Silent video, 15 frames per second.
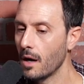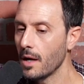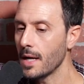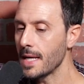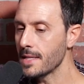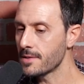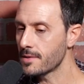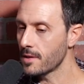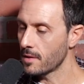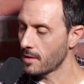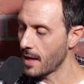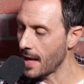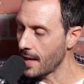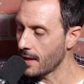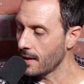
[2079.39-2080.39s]
is there
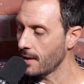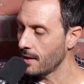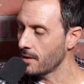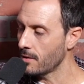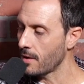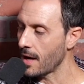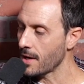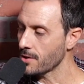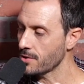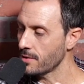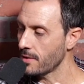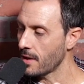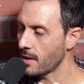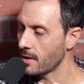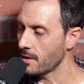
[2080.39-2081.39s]
any interaction
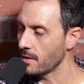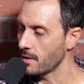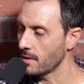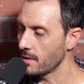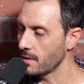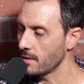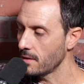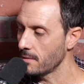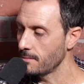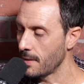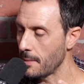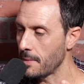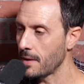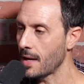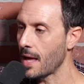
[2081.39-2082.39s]
that
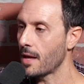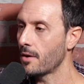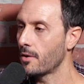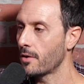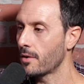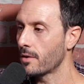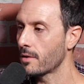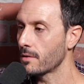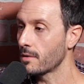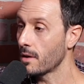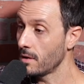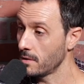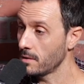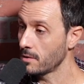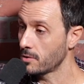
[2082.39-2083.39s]
maybe an editor,
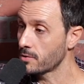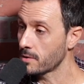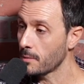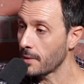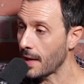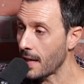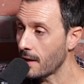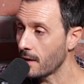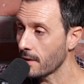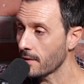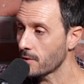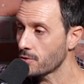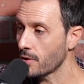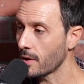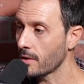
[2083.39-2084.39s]
someone editing the
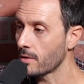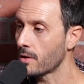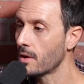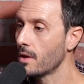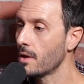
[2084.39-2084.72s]
trailer,